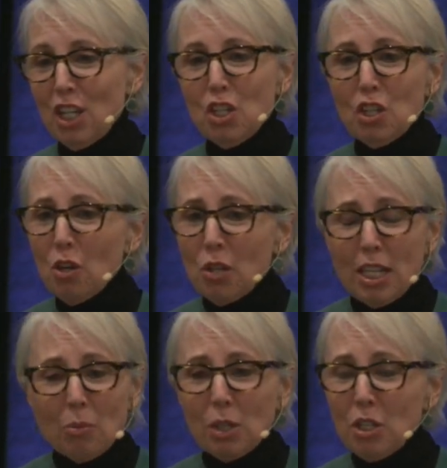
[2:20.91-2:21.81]
you don't
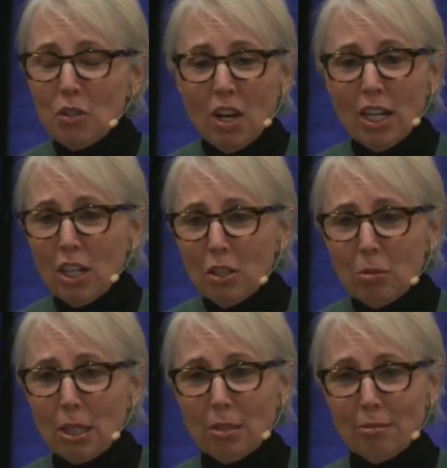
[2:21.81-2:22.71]
eat when you're not
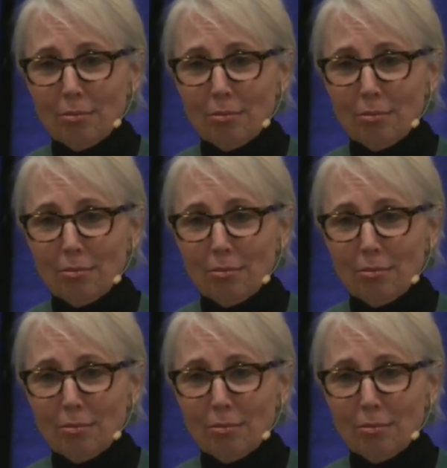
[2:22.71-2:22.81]
hungry.